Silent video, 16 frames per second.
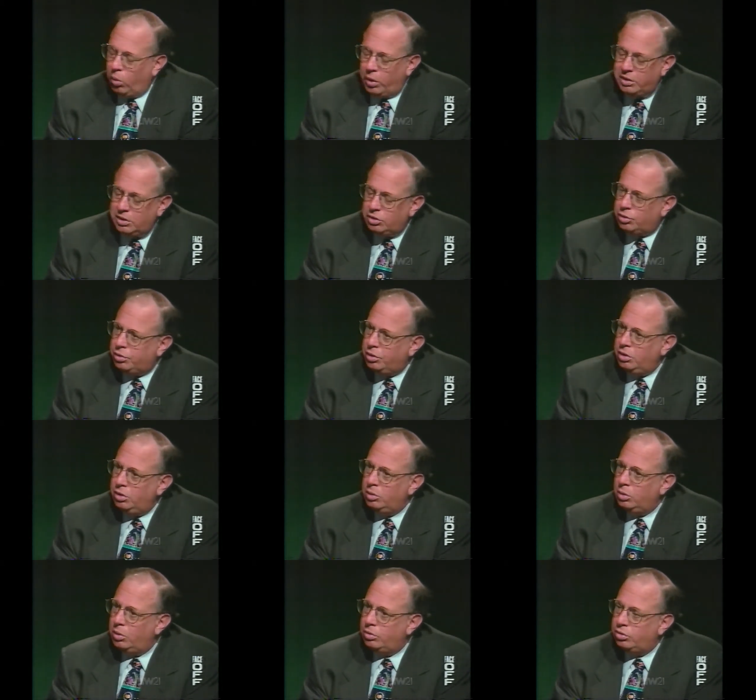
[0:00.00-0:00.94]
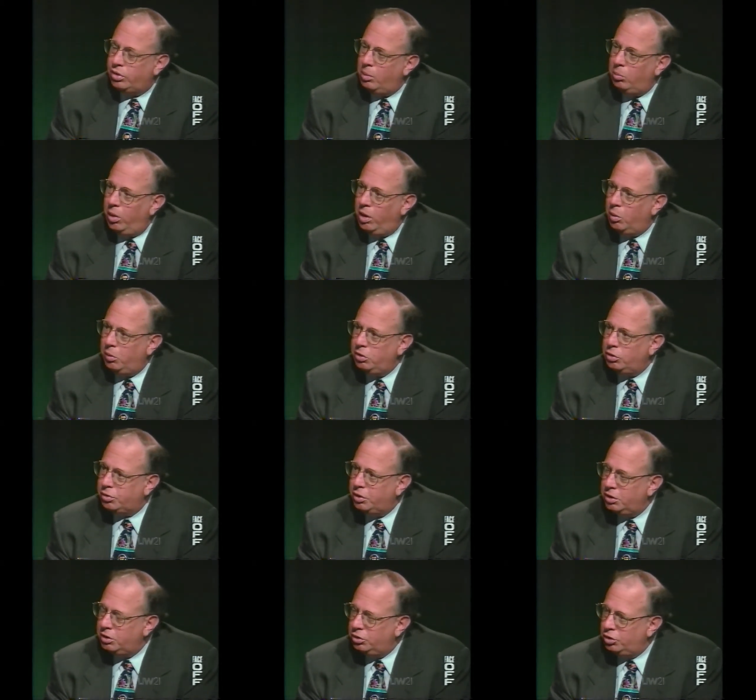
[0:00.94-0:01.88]
We're going to treat you the same way we
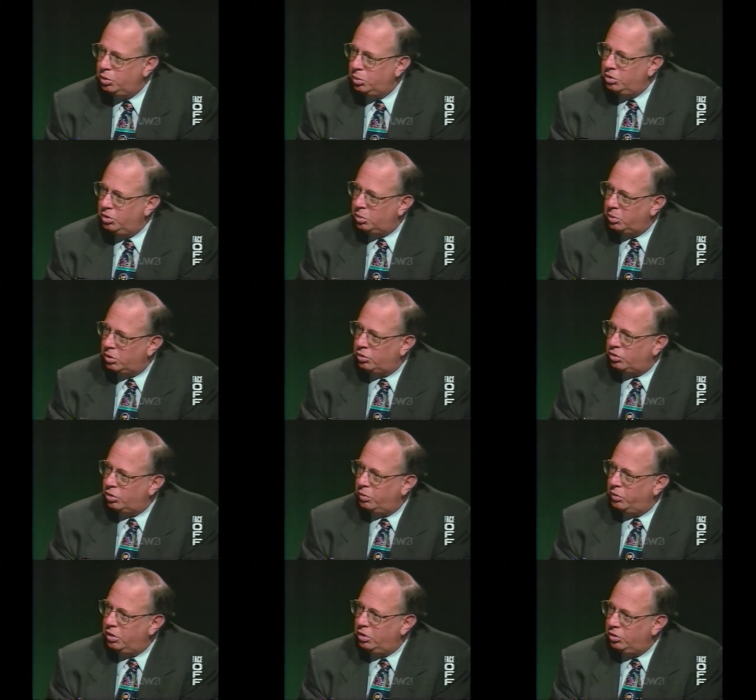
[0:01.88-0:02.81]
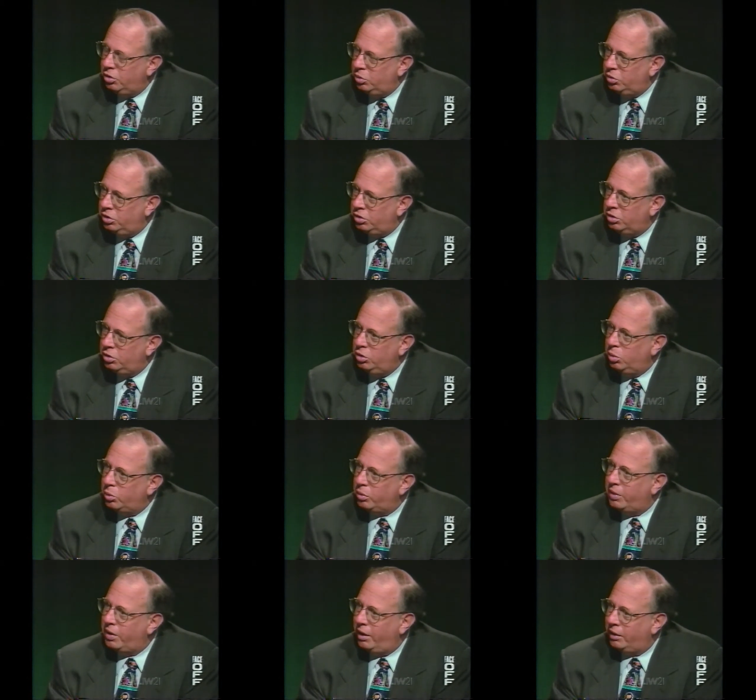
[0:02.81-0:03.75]
treated you when you were the Soviet Union and
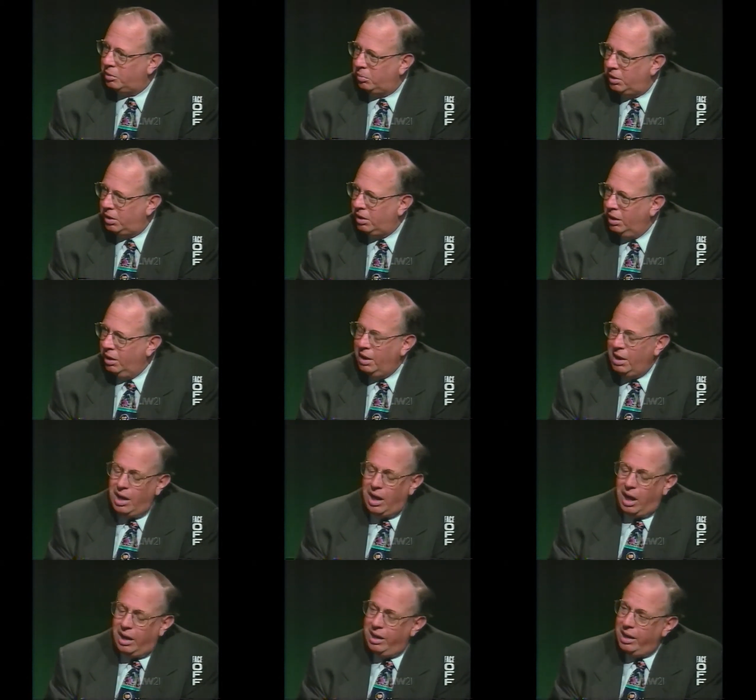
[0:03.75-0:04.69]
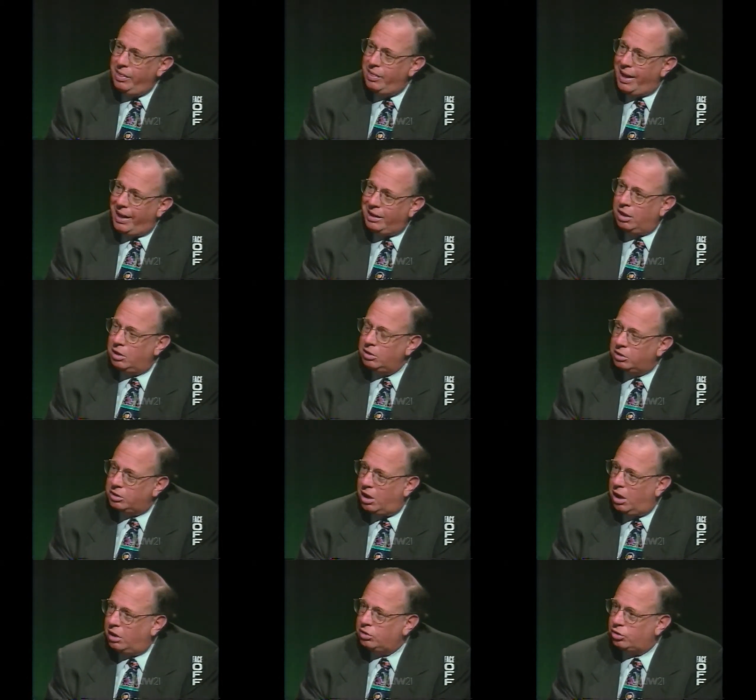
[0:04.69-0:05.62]
you were the enemy. That
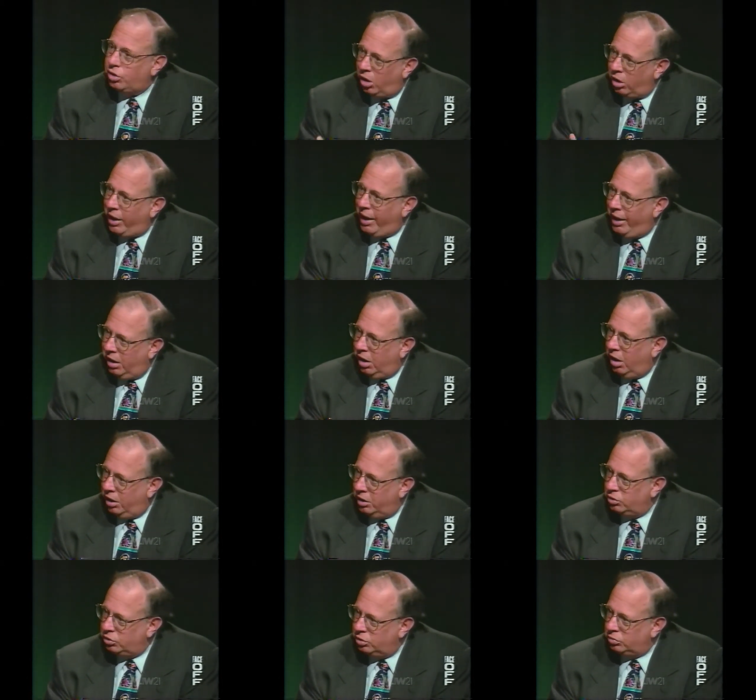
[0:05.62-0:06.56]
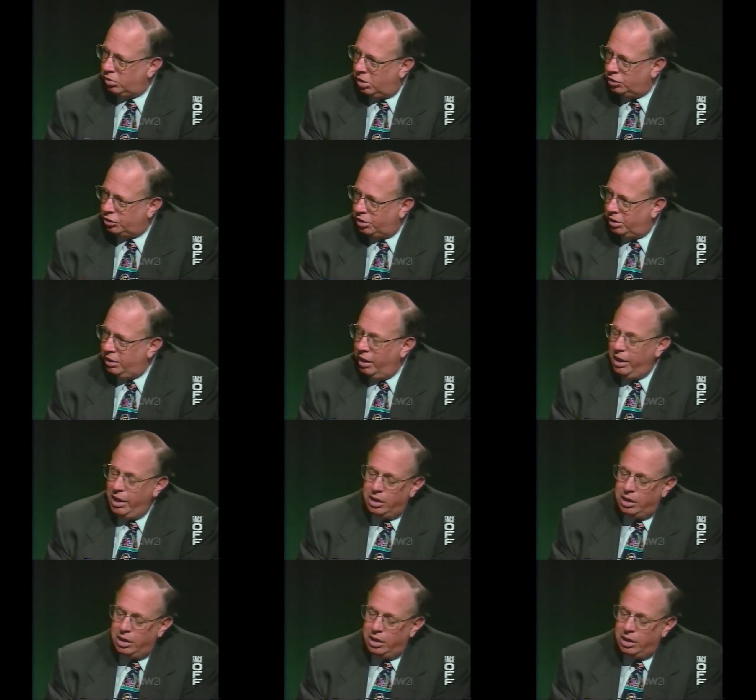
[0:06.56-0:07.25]
undercuts our allies in Russia.